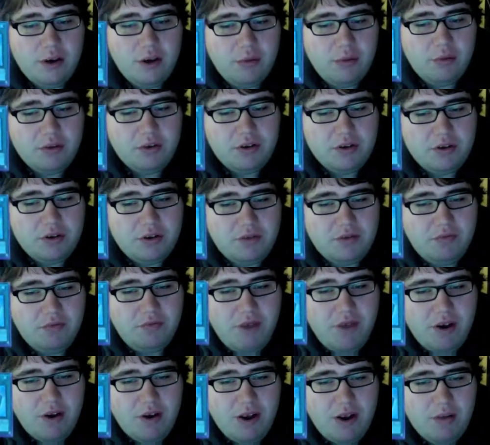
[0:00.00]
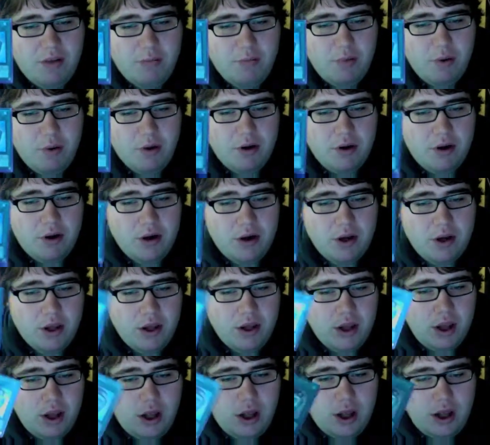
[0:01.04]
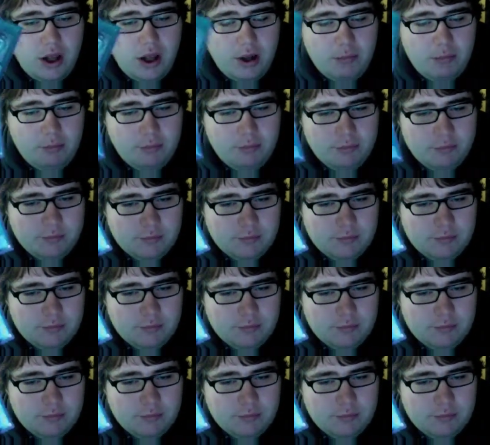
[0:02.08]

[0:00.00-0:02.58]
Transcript: which is very important. Um,